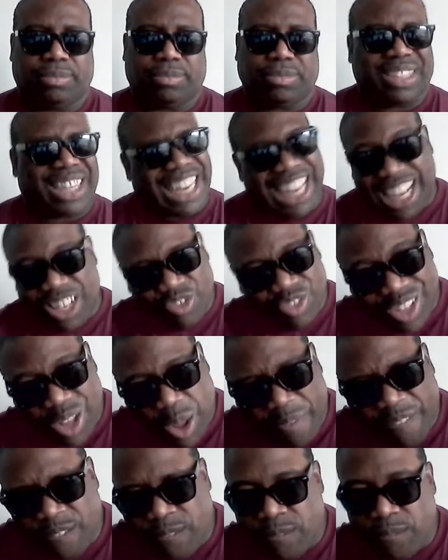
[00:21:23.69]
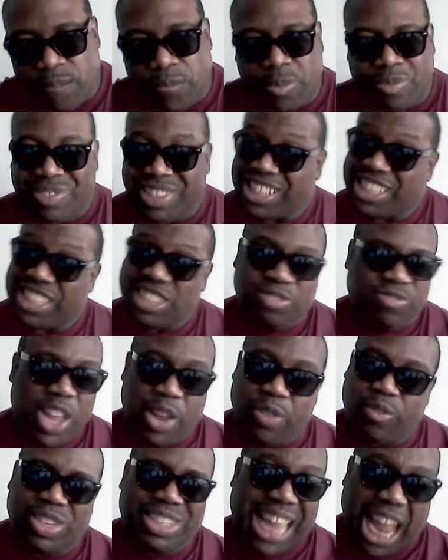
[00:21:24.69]
Yes, this stuff gets
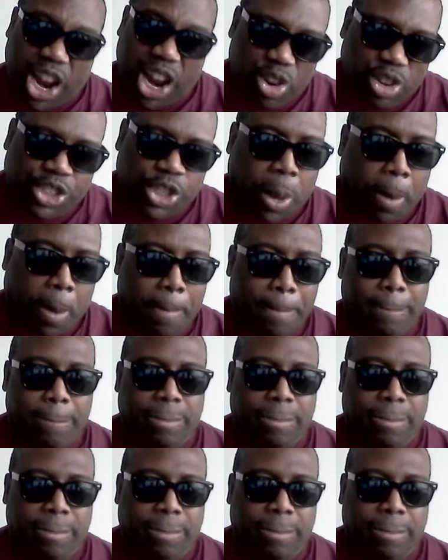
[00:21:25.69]
very tiresome,